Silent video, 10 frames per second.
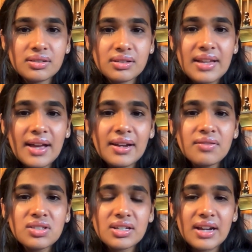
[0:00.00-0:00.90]
Dara
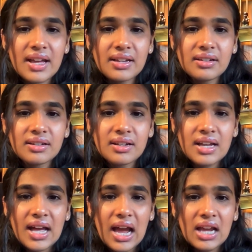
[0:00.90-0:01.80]
was crying.
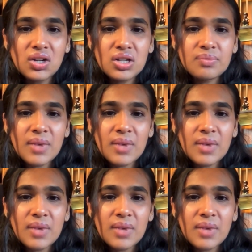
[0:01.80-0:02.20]
I lost